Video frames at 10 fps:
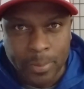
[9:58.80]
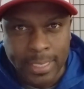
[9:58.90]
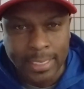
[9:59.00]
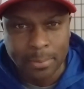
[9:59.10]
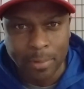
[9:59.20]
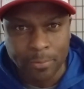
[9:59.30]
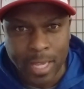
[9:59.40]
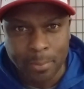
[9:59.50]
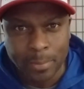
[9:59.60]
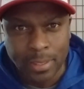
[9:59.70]
I'm
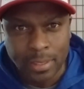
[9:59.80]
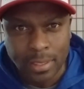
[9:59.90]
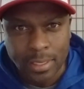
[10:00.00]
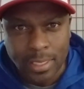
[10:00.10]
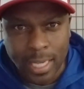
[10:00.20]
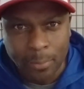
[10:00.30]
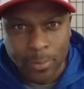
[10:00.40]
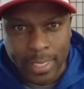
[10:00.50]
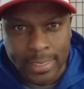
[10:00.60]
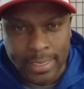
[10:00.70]
protecting my family.
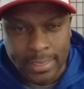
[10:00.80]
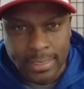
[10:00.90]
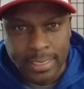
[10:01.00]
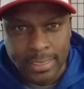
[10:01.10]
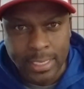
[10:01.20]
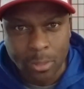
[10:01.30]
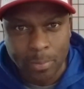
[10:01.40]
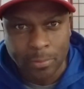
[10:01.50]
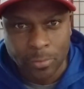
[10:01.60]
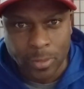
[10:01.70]
I'm ready to assist
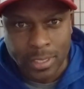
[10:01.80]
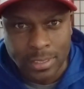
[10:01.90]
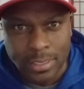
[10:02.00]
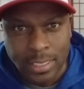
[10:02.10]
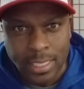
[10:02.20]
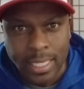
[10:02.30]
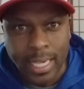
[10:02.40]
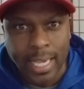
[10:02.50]
and help my friends.